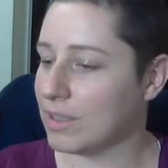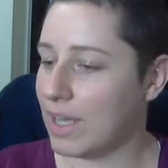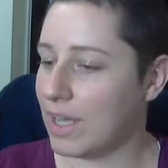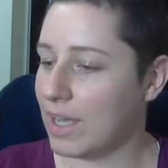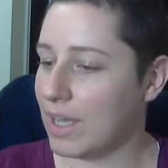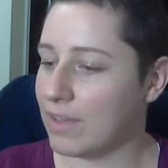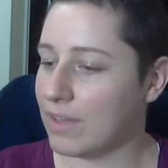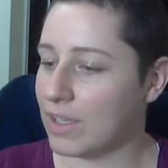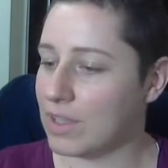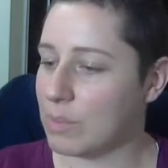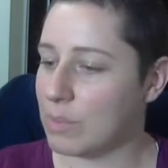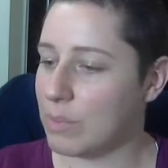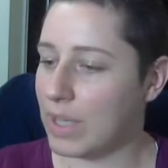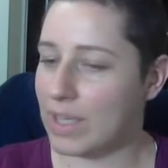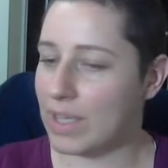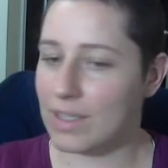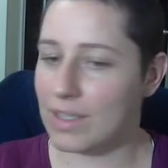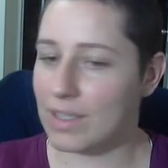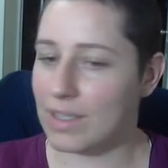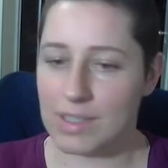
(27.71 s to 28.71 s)
I've got the
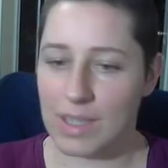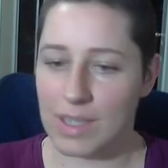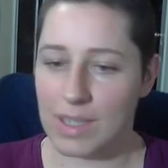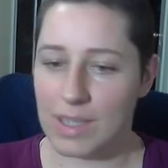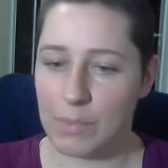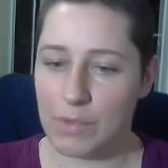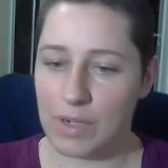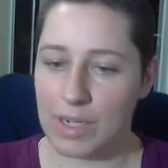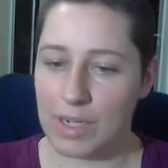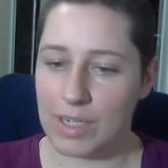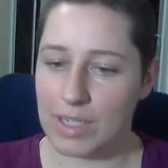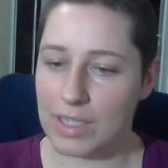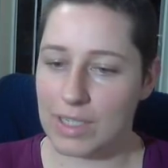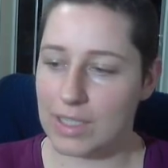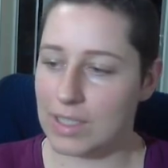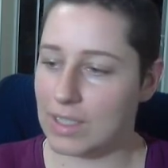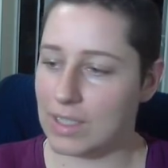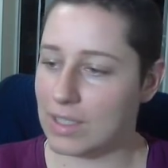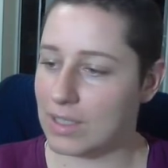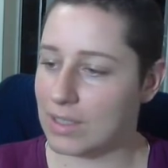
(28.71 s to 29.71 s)
petals
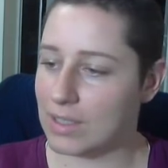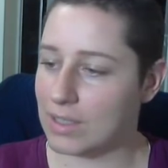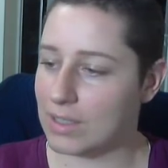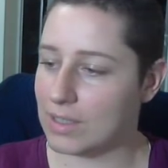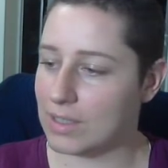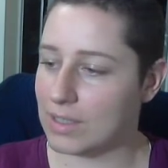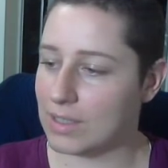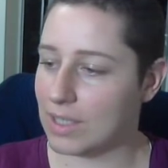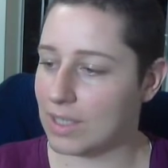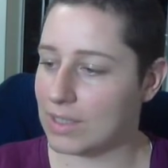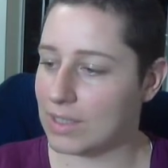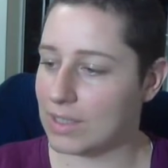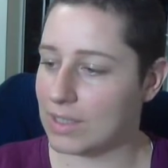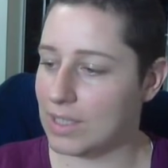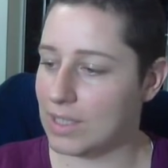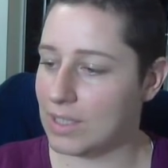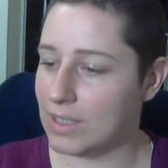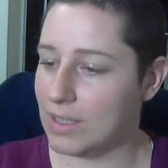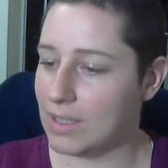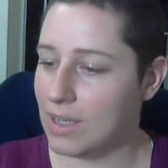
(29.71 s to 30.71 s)
separated. These guys
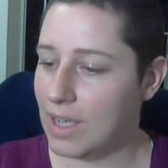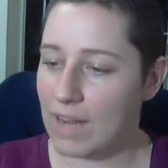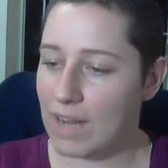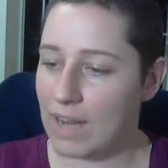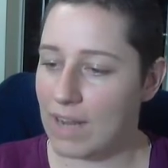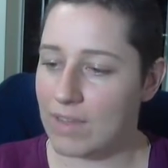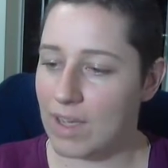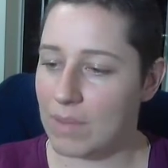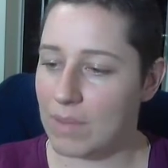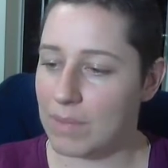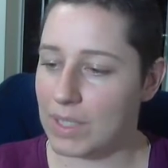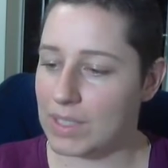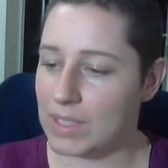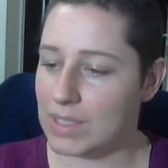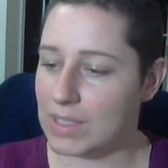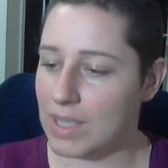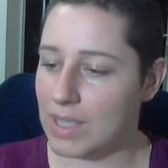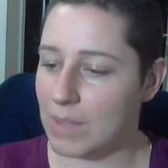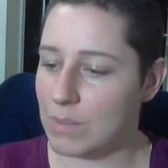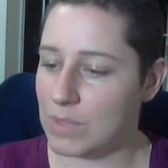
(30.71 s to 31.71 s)
here. And I've got my
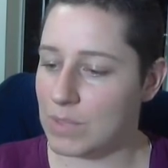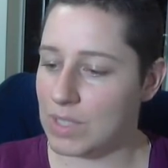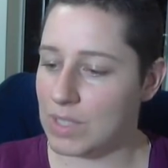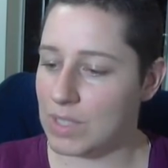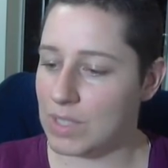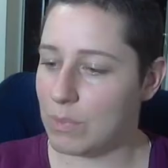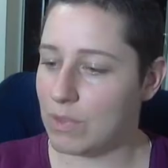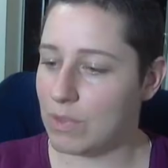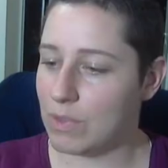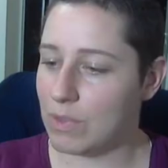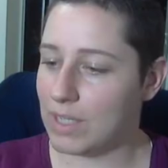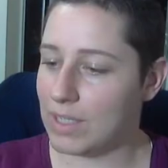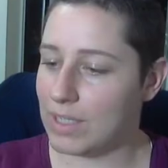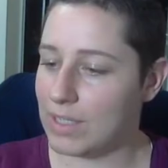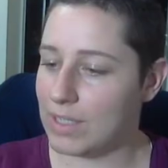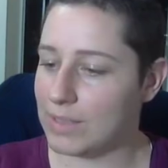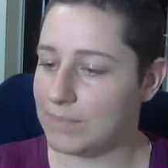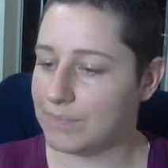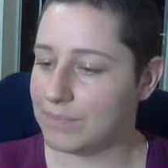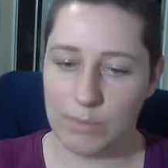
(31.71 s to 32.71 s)
stem
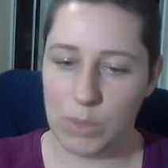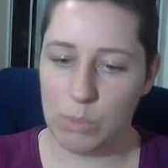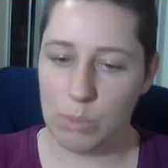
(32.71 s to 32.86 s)
separated.